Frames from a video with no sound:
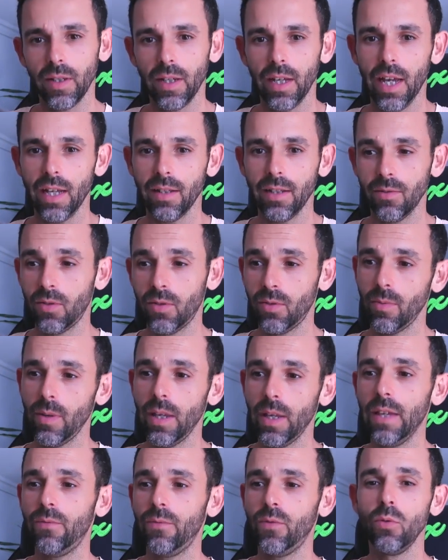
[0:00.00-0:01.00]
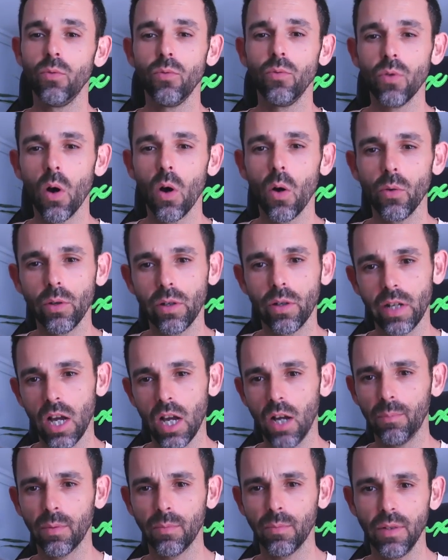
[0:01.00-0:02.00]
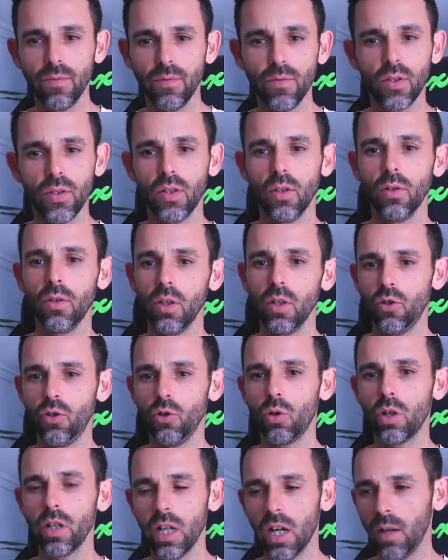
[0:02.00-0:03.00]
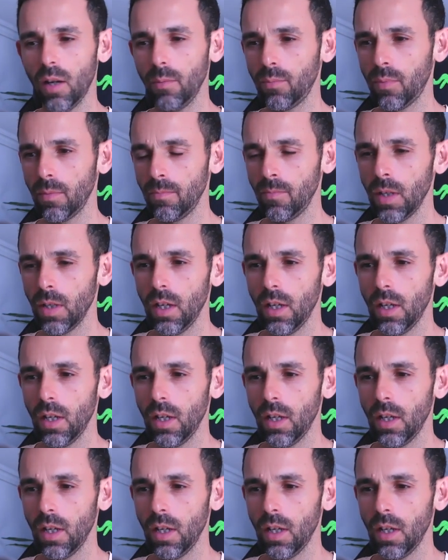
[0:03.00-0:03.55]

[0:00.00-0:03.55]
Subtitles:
And if you can help them, if you see that you can help them,